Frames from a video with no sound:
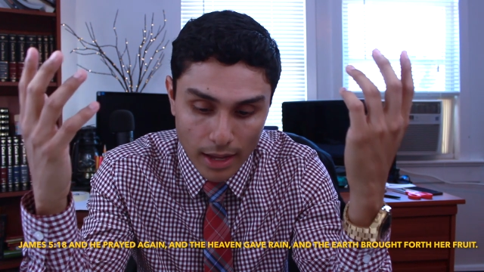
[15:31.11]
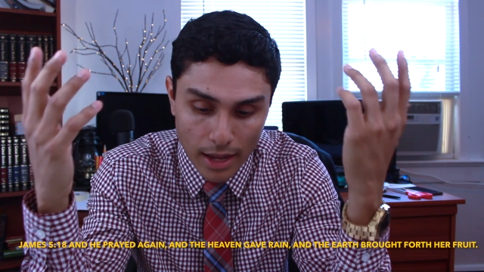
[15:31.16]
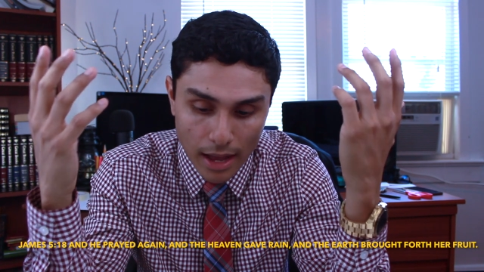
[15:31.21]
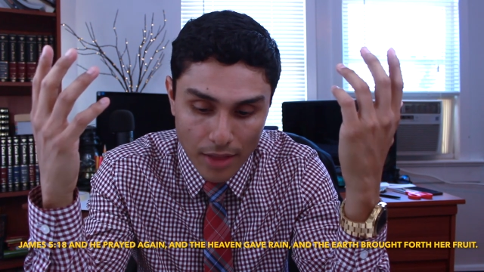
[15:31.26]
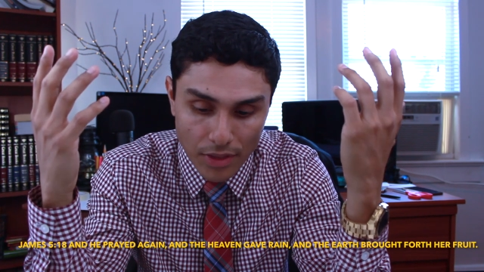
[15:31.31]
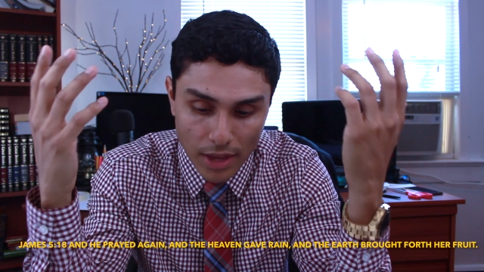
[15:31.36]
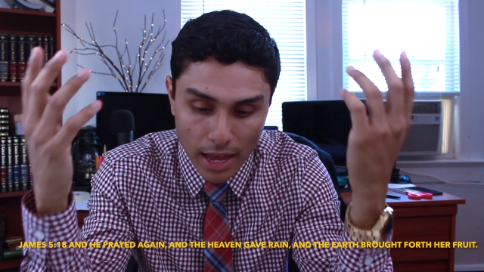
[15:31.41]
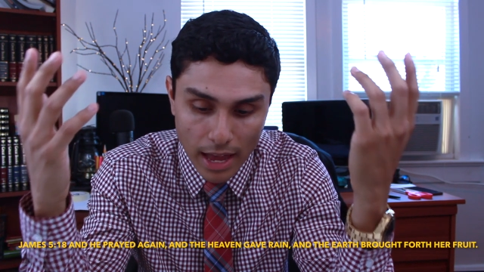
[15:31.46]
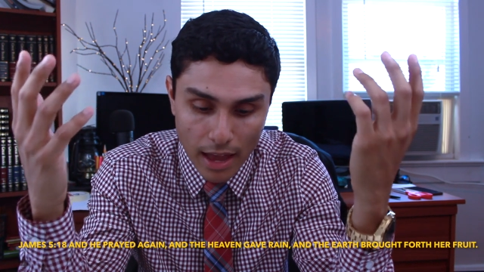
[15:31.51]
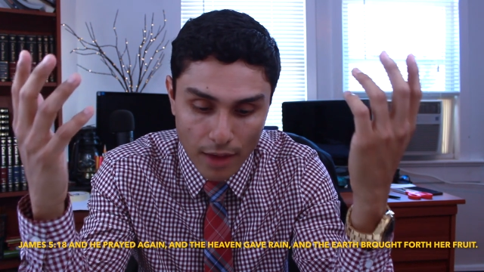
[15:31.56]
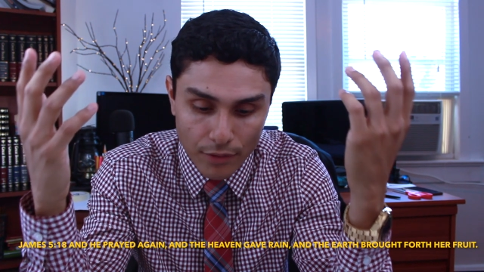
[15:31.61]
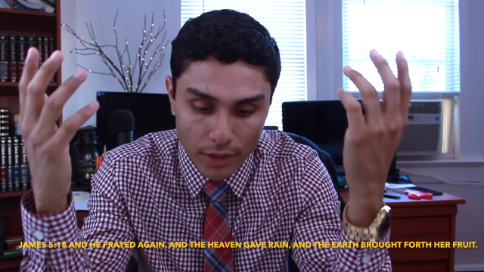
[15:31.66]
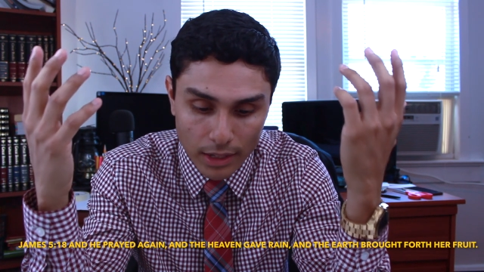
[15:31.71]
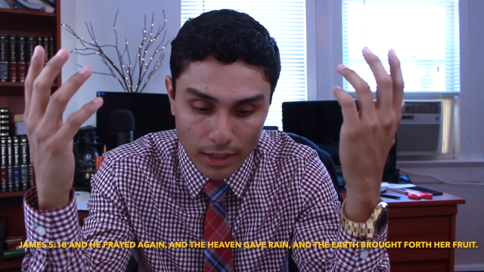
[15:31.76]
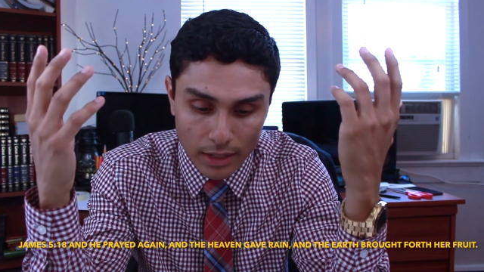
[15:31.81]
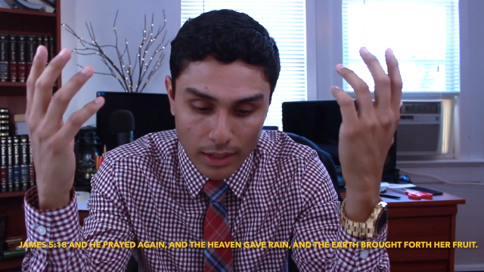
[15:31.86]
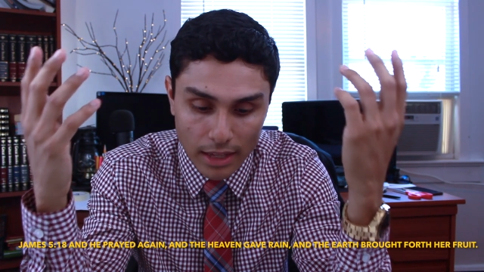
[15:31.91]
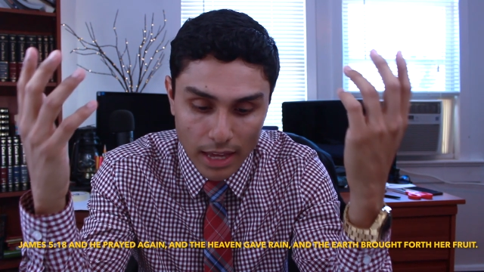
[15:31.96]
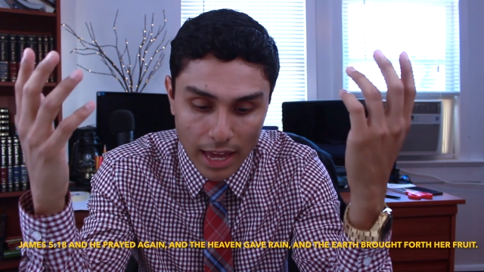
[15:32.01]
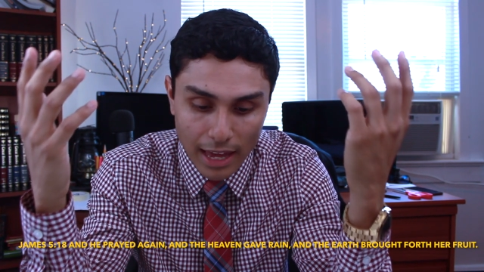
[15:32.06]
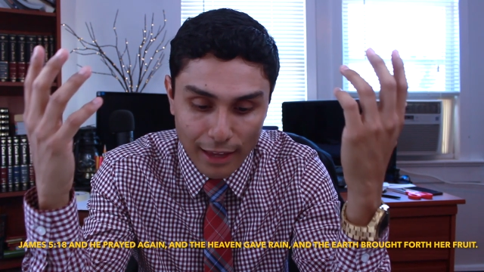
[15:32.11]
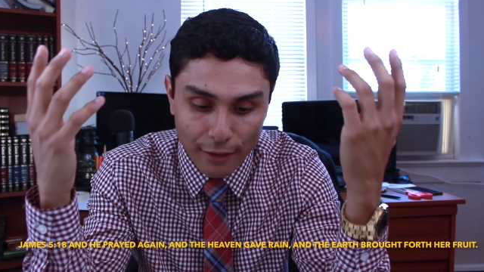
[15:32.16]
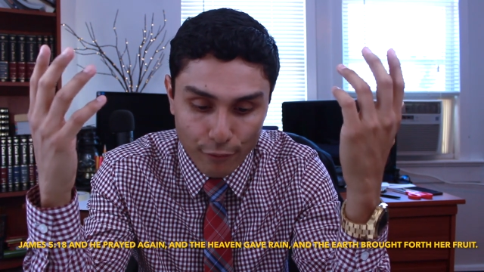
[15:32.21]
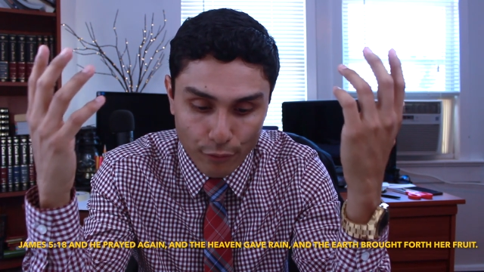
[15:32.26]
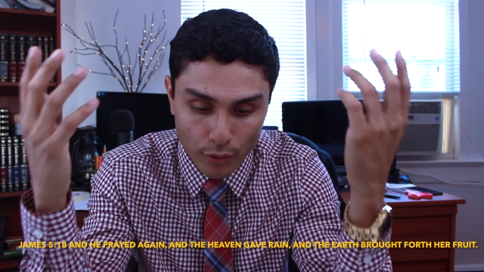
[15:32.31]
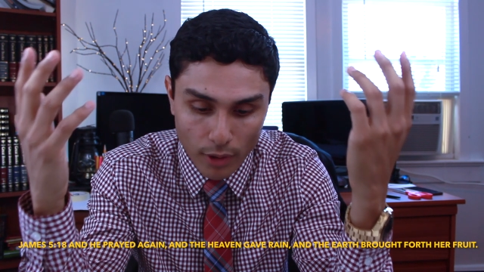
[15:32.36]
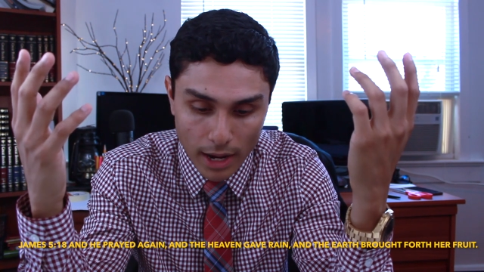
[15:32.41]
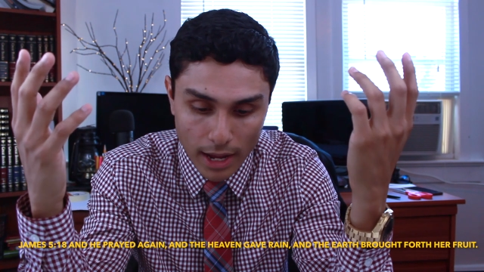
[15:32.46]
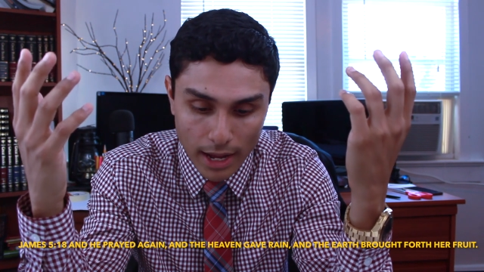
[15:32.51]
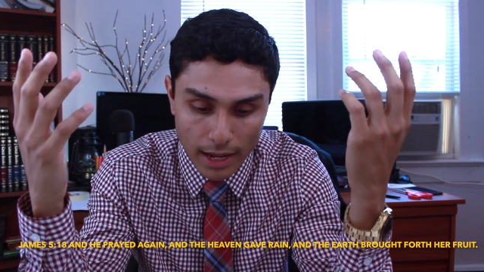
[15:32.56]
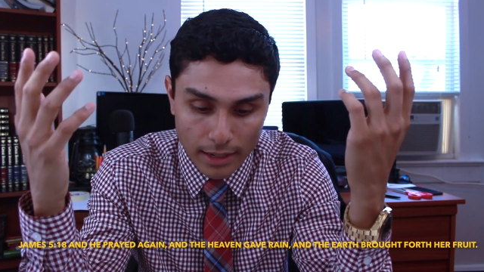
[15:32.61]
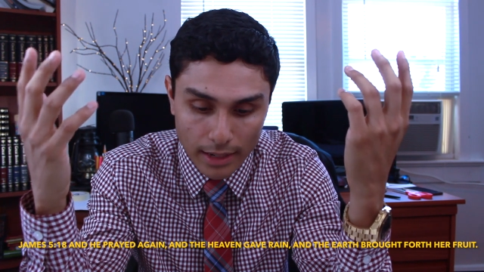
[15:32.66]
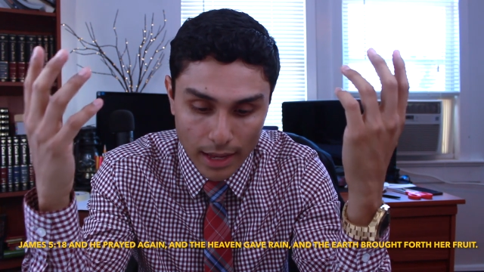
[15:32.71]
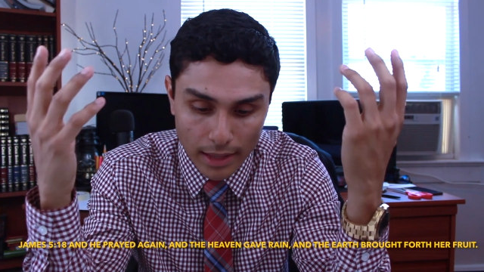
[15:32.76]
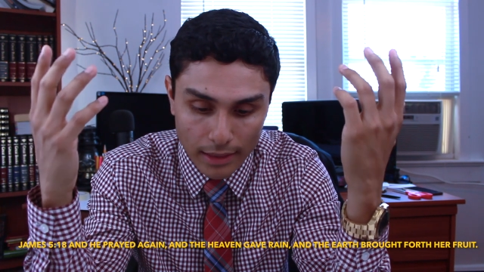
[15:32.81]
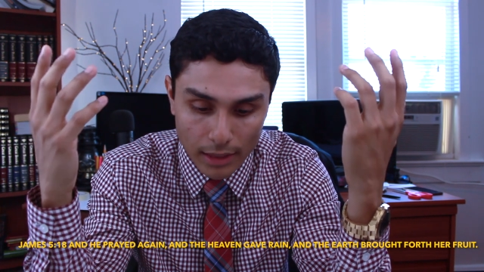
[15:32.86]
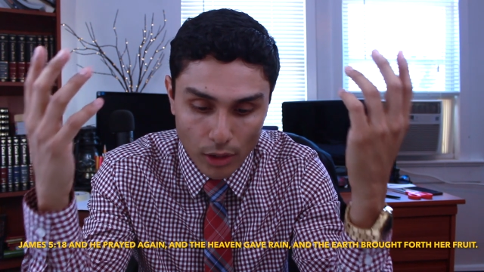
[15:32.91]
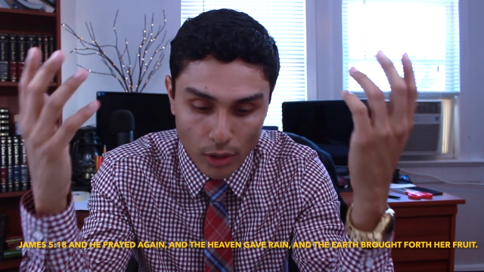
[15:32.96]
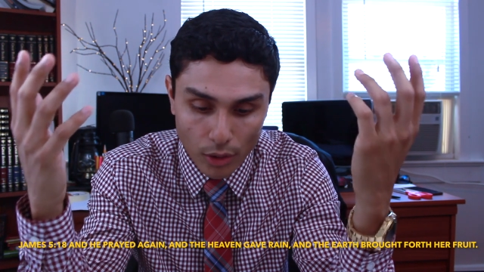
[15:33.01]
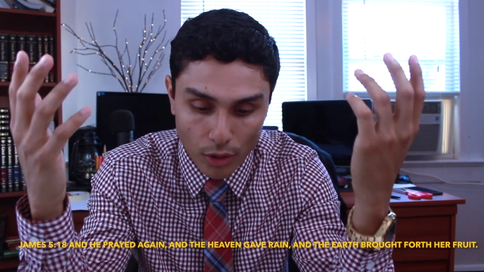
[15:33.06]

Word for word: and the heaven gave rain, and the